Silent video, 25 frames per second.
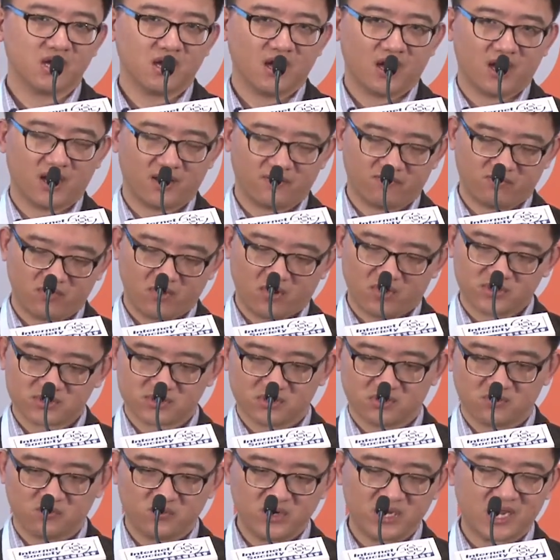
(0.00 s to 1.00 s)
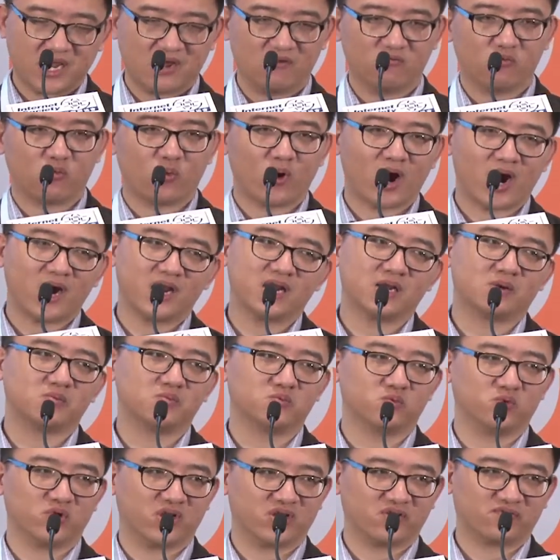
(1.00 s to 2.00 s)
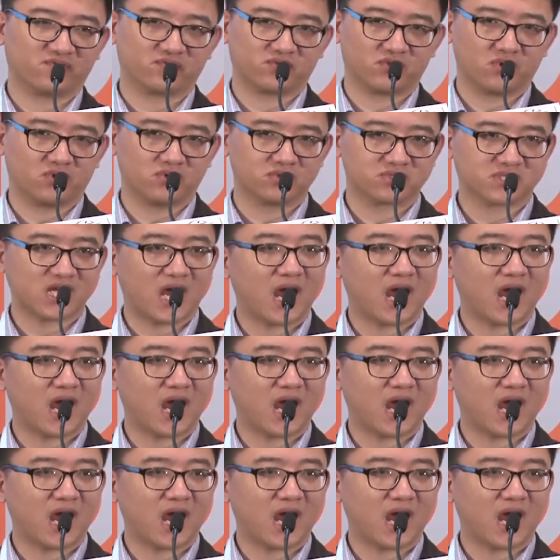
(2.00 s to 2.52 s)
and also we can wide up with those